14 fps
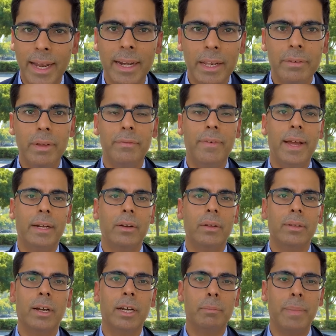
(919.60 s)
negative effect on
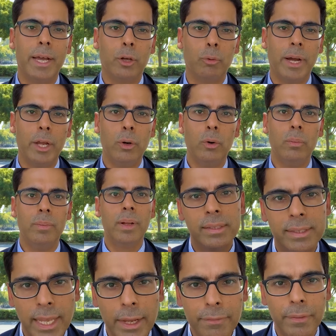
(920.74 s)
the gut microbiome.
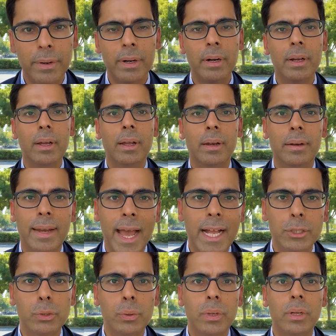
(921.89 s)
Safer,
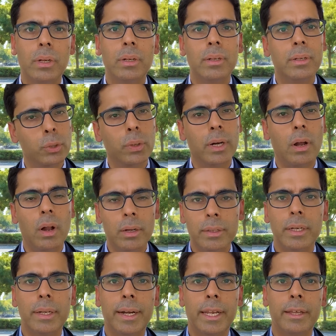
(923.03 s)
natural sugar
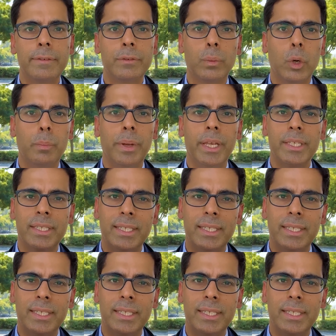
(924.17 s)
alternatives would be